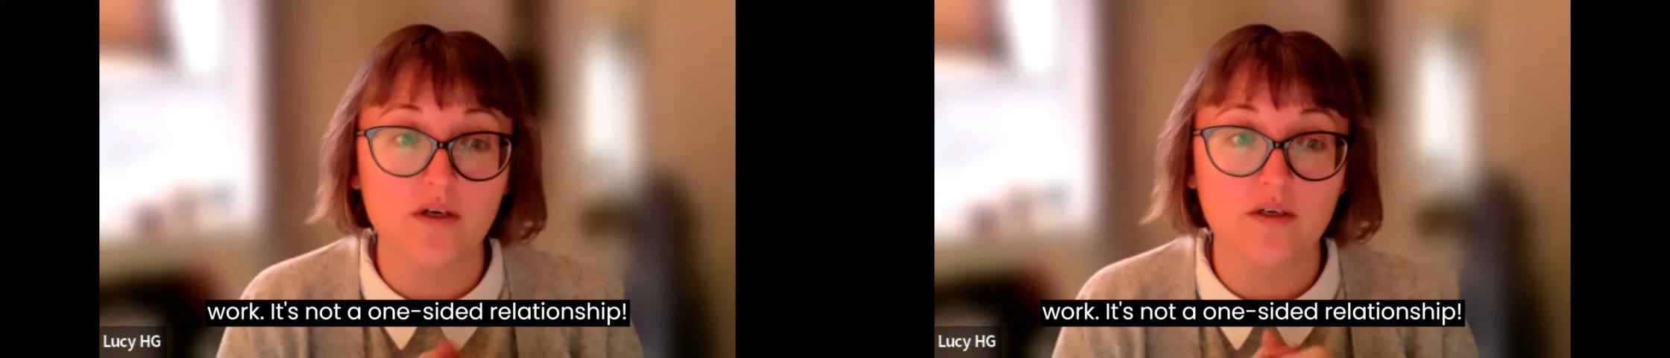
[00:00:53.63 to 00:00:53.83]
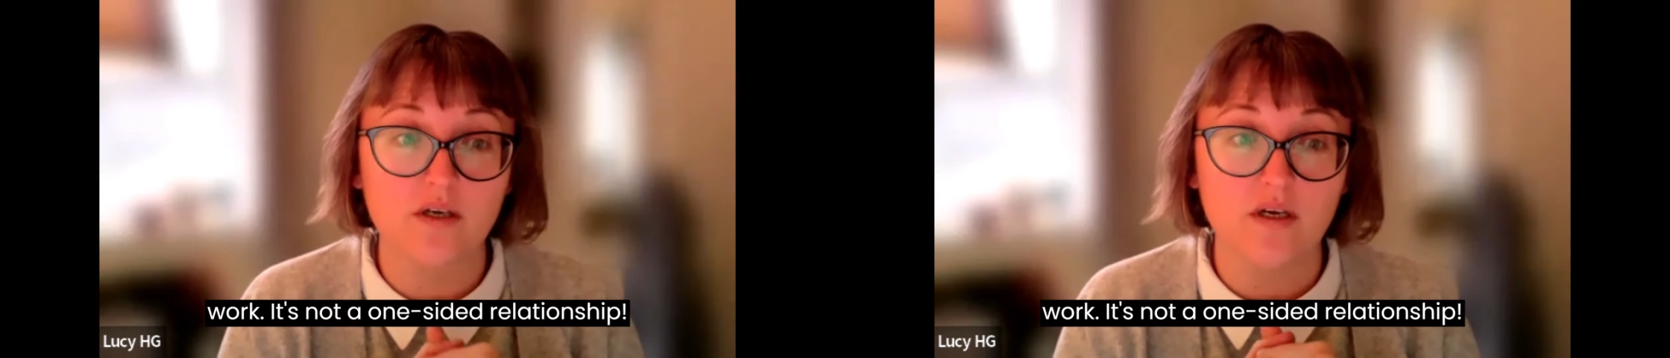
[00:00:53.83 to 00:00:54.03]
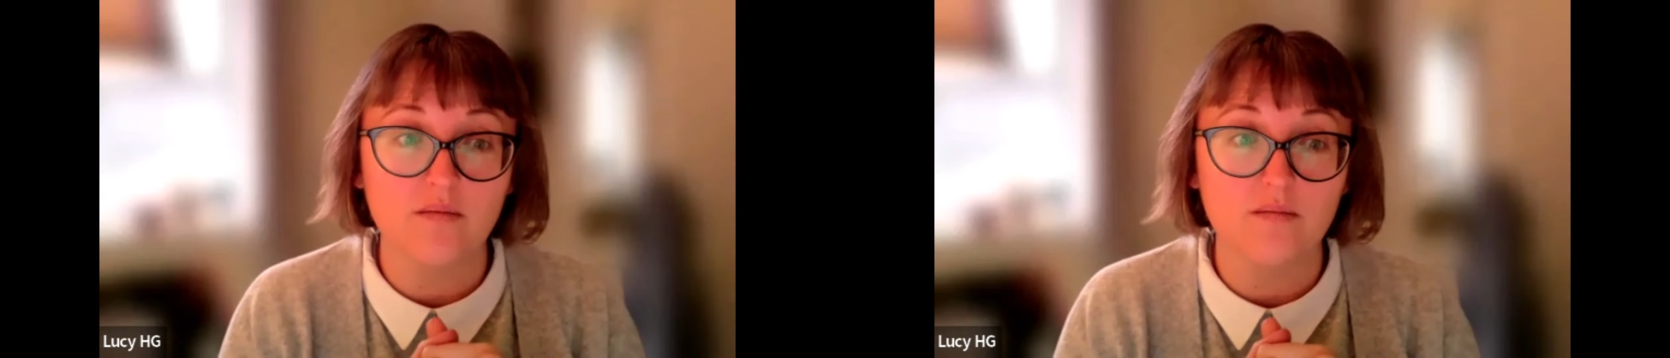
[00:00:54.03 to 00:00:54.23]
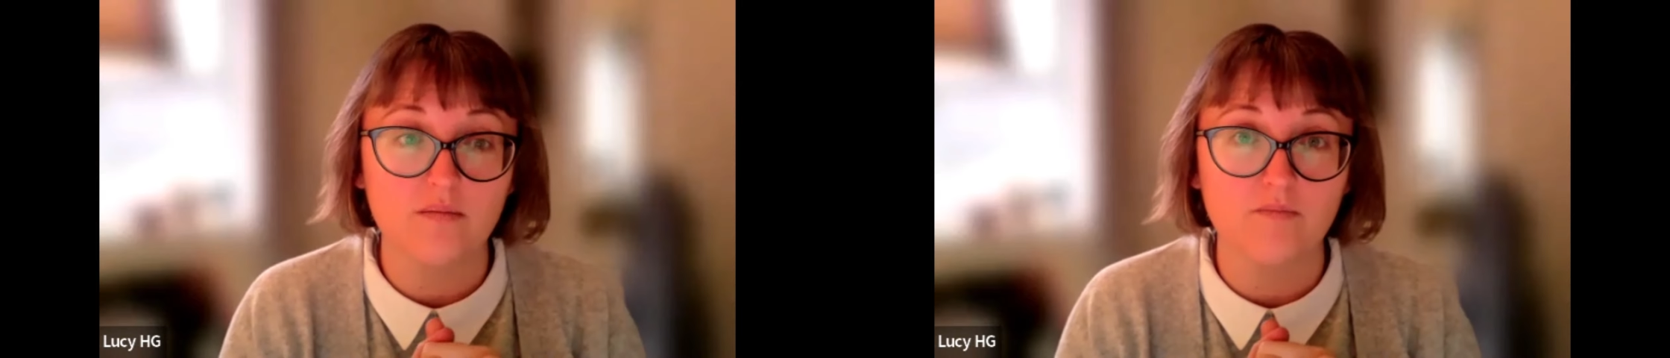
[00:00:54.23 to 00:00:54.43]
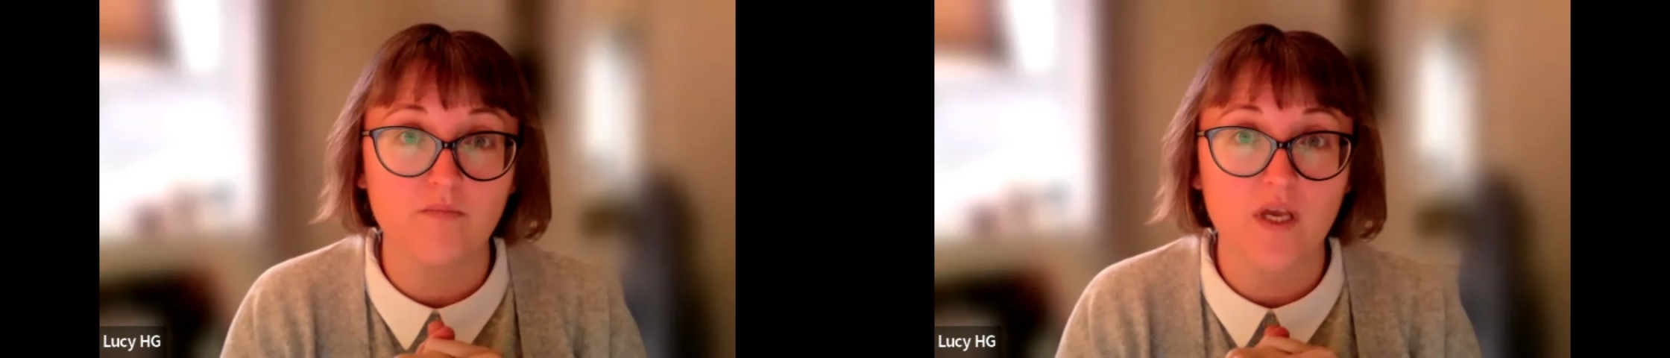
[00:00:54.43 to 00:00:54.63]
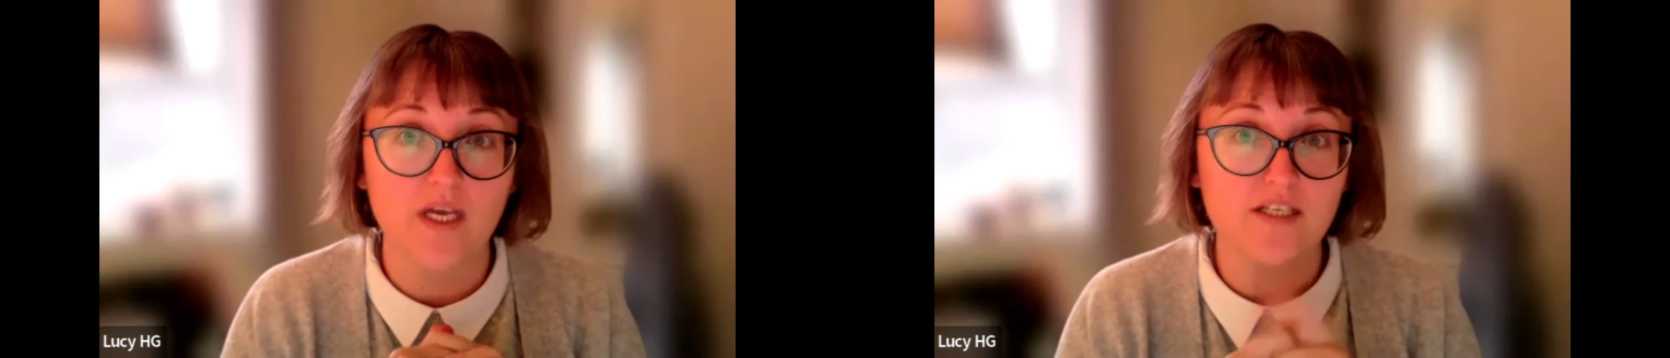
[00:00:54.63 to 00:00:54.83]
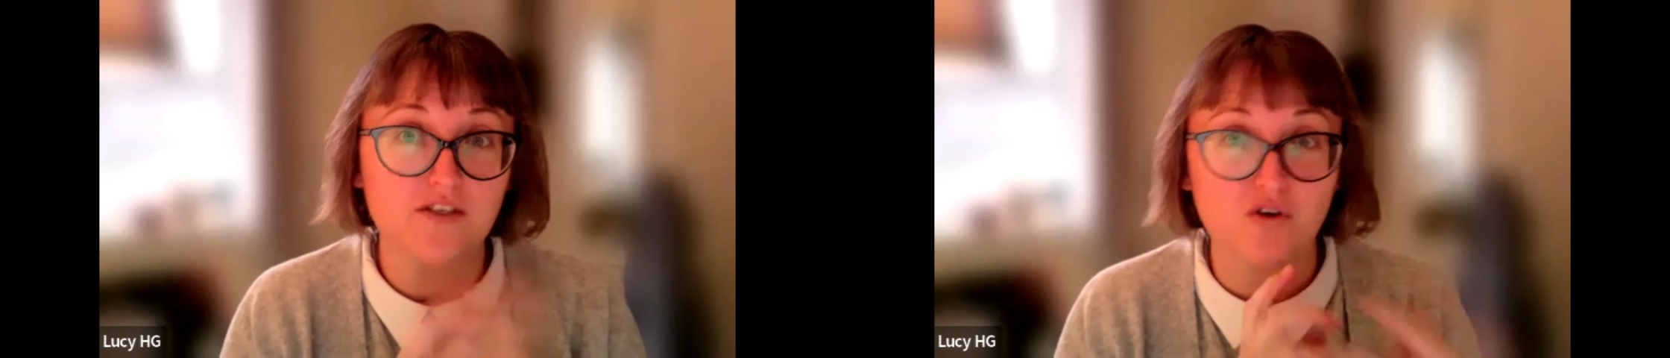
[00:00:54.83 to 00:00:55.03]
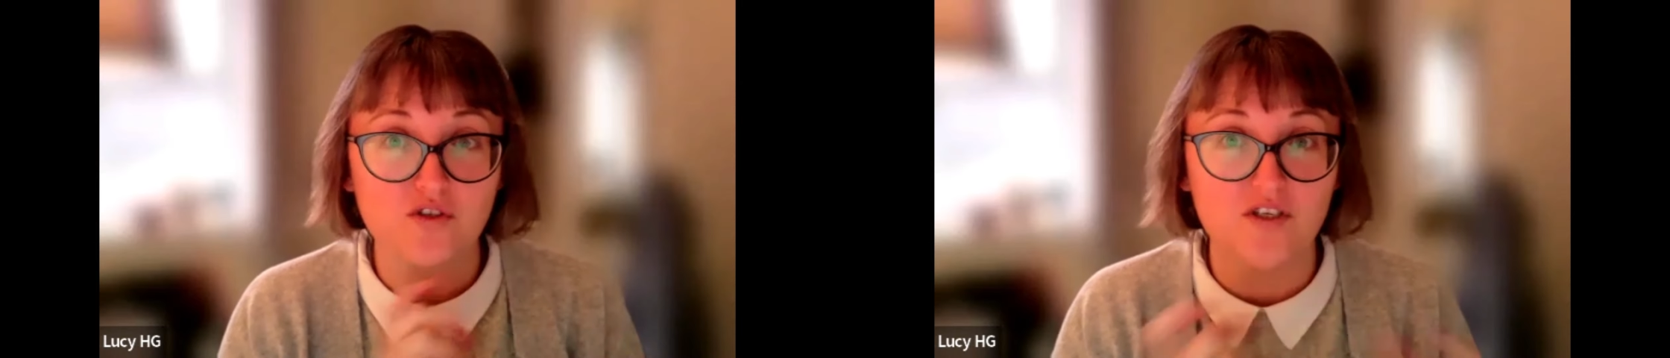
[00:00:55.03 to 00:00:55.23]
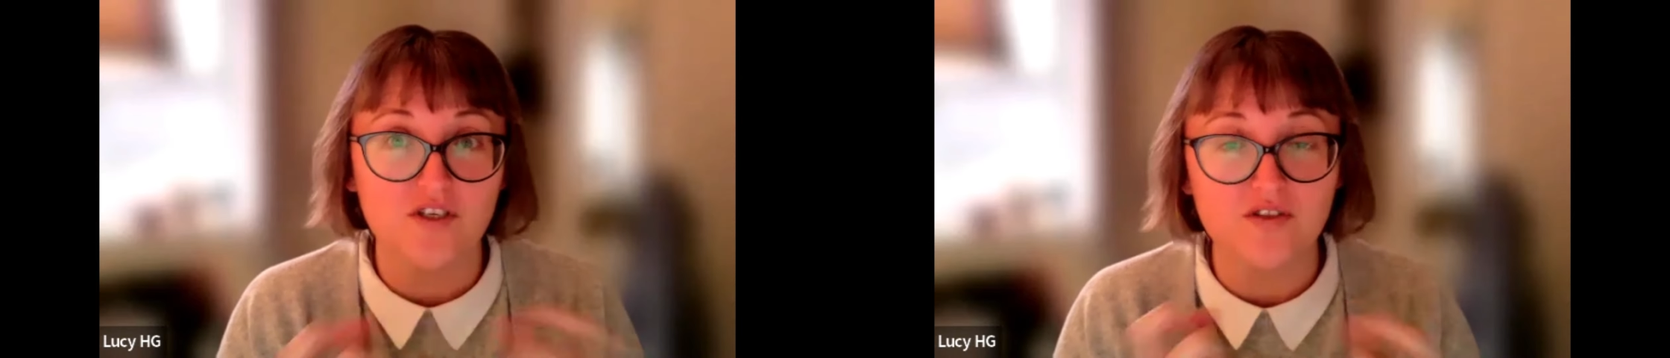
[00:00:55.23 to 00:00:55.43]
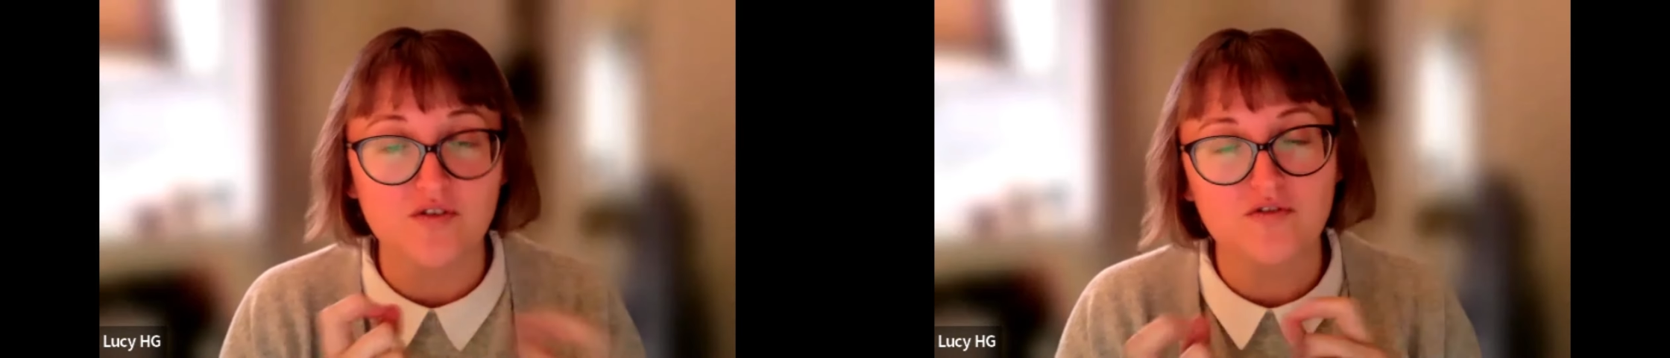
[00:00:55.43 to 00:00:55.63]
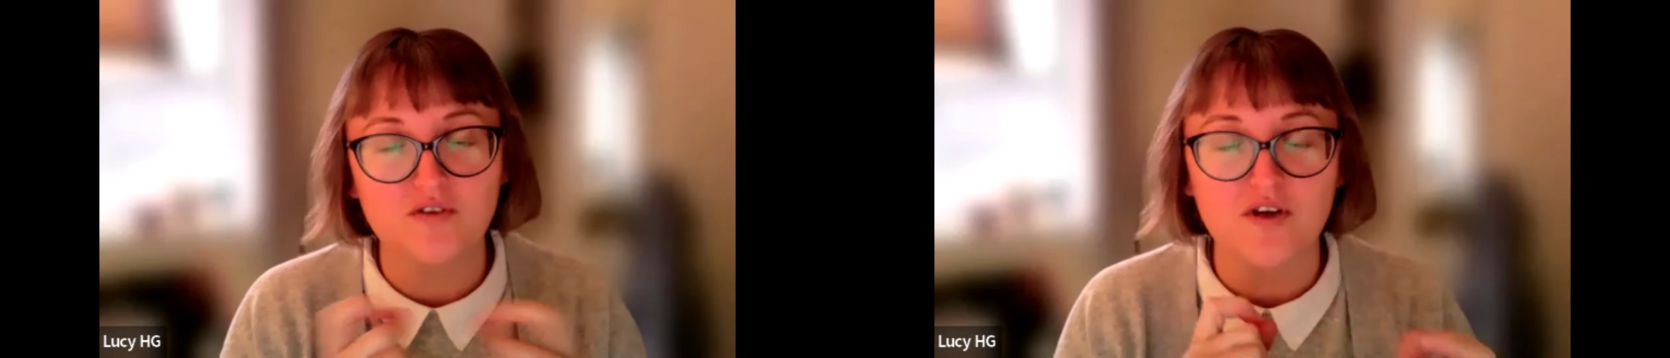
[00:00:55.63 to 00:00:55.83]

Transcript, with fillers: Um, it's not a sort of a,